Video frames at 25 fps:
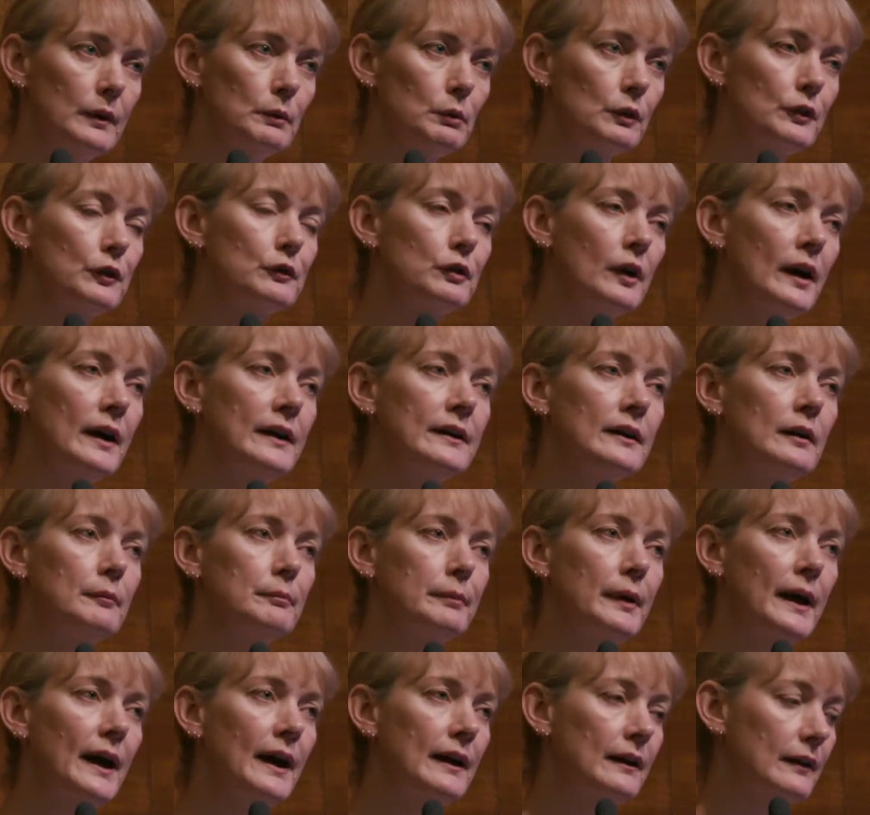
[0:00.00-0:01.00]
Well, to try and
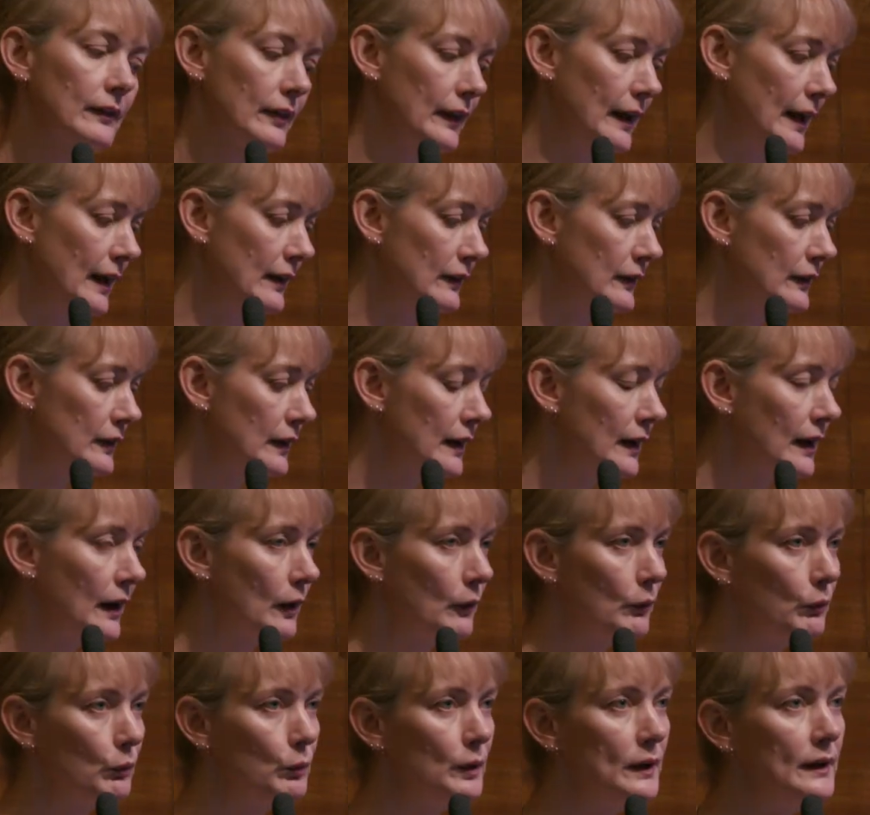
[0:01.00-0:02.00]
unpack that,
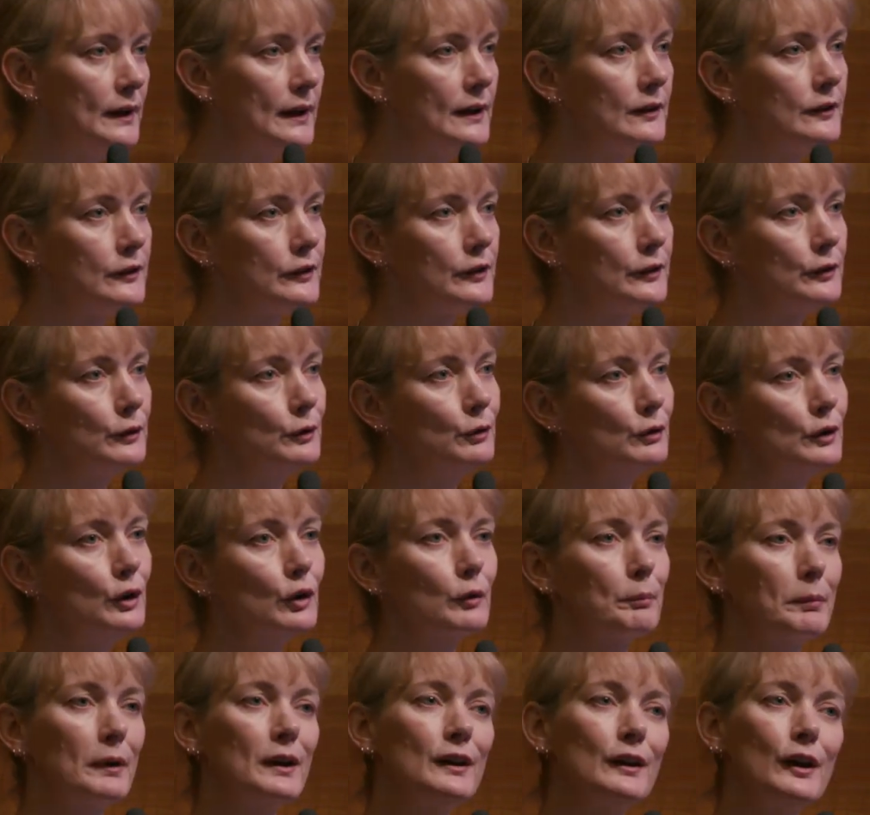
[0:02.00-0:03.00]
we need to
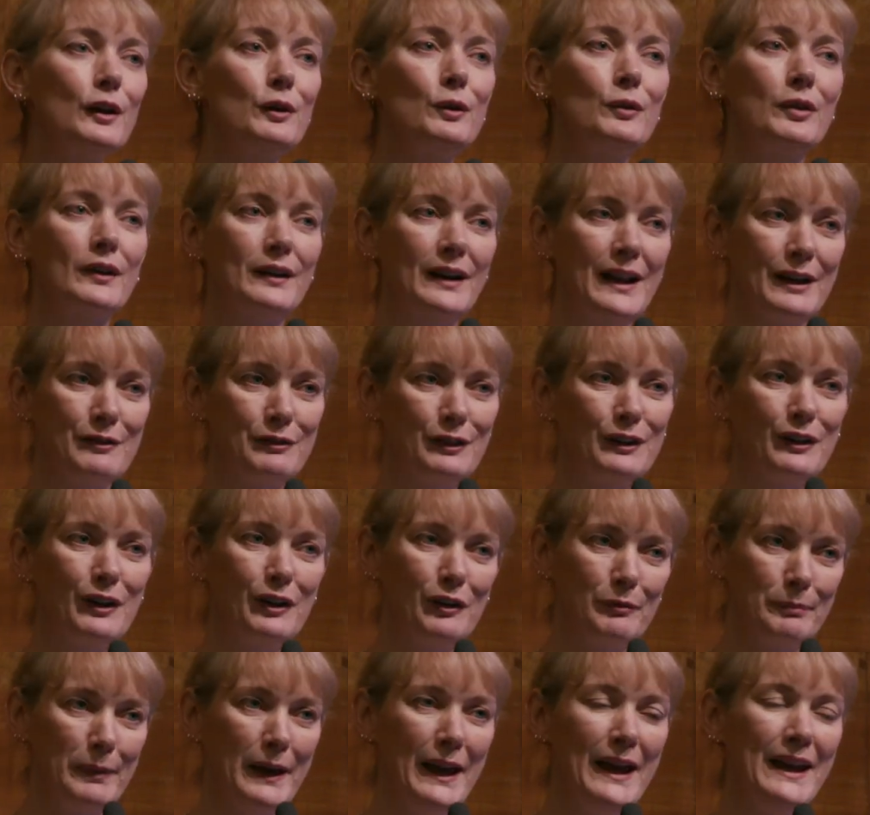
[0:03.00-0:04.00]
look below the level
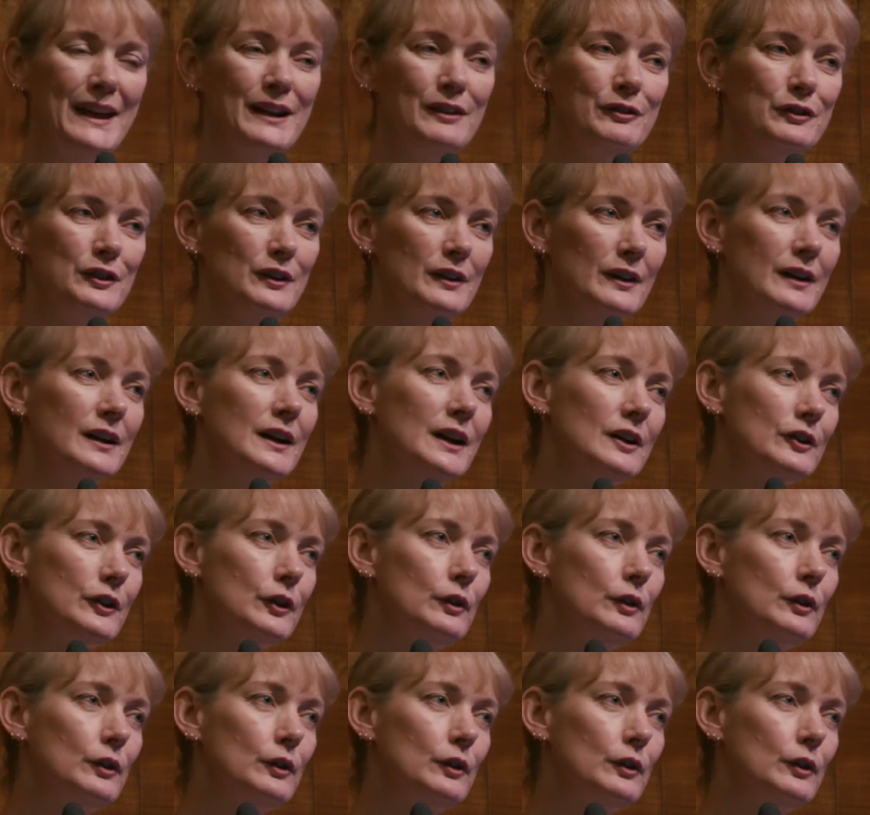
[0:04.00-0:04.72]
of behavior